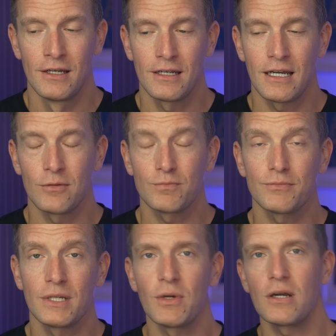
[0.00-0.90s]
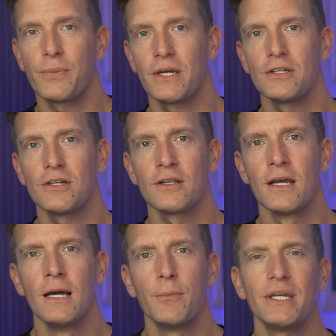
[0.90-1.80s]
Now, in my opinion,
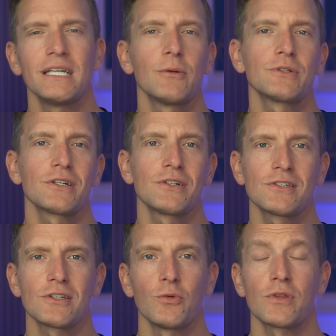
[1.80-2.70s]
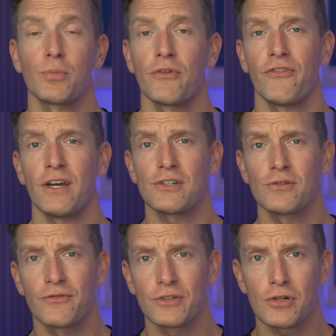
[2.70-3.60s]
being able to consult with a
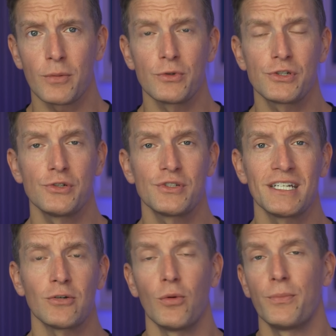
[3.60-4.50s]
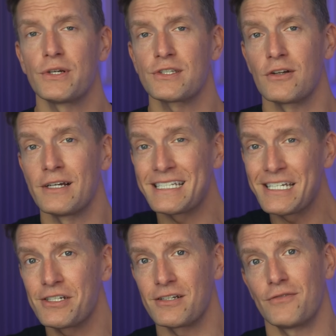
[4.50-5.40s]
professional for troubleshooting or
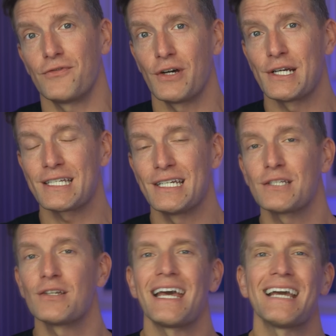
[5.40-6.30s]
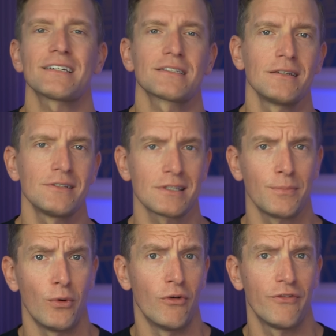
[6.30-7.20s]
personalization advice is an excellent
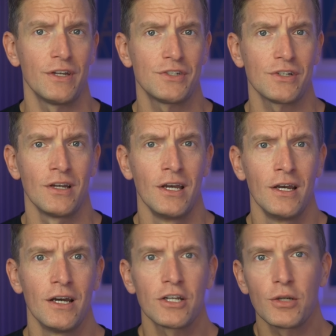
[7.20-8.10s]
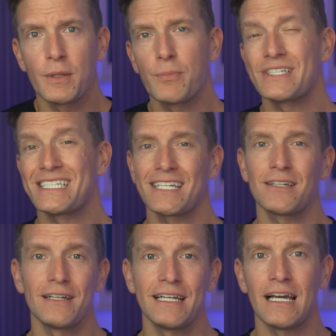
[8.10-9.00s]
support feature that could be
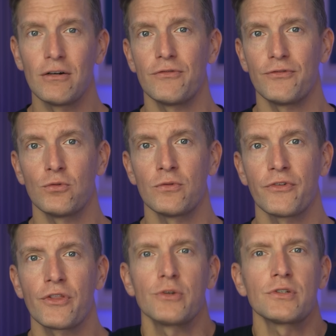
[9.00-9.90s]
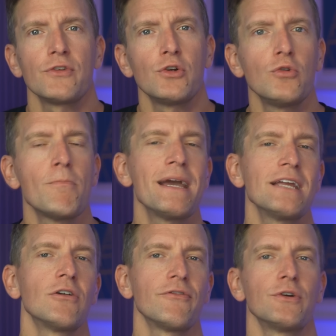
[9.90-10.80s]
particularly helpful for those of you who may
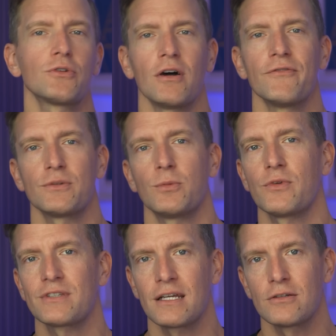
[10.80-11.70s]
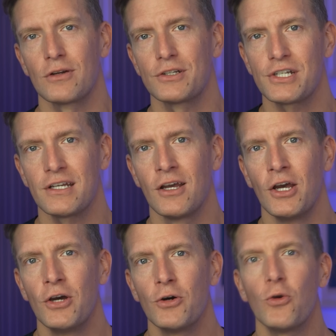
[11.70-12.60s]
not feel comfortable with technology
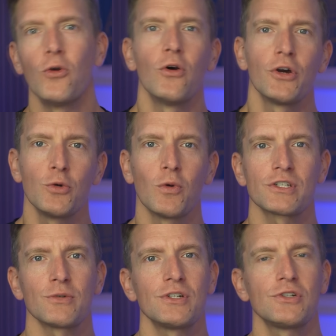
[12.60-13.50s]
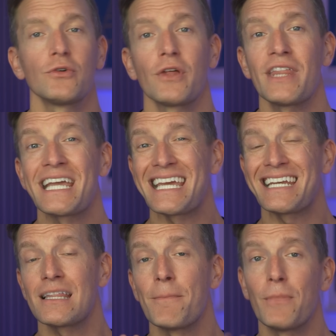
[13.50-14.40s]
or who want to ensure that they're
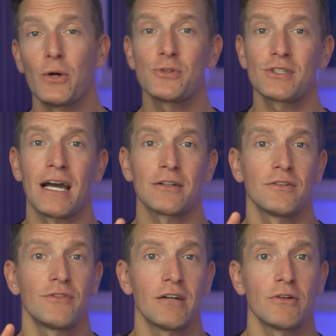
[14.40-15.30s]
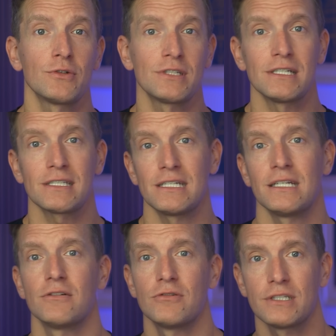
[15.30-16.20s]
getting the most out of their OTC
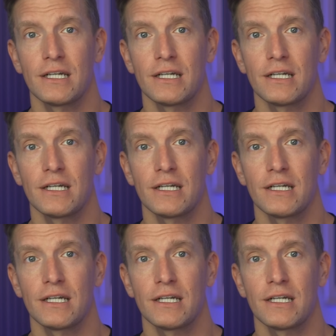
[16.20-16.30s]
hearing